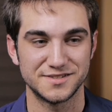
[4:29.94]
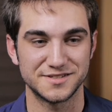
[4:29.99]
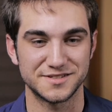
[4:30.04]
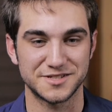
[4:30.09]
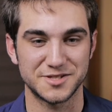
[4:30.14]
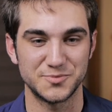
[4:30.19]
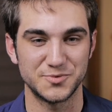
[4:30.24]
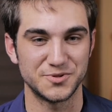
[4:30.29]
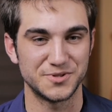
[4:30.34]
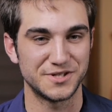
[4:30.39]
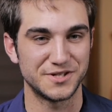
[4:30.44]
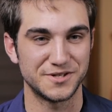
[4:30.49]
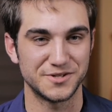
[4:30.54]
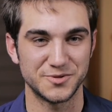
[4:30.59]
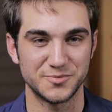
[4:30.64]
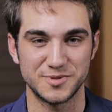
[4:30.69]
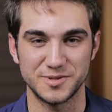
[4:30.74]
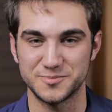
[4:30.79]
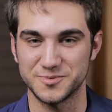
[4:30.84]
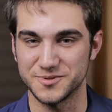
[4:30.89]
the community
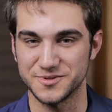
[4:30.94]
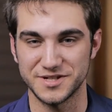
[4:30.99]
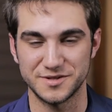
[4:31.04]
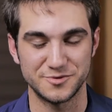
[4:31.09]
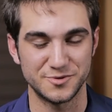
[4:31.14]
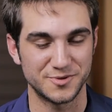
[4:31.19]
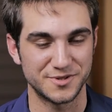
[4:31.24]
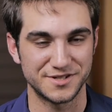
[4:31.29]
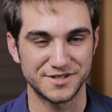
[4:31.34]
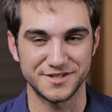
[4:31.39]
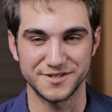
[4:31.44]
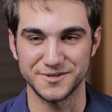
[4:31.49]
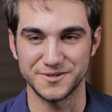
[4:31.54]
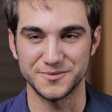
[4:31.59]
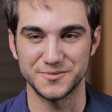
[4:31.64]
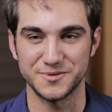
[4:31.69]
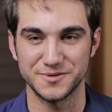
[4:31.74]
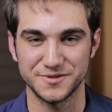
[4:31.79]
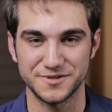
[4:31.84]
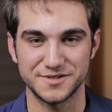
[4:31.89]
here, the people, everyone
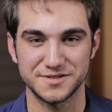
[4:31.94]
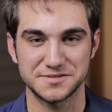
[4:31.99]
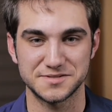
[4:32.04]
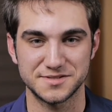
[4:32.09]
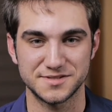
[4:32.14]
here really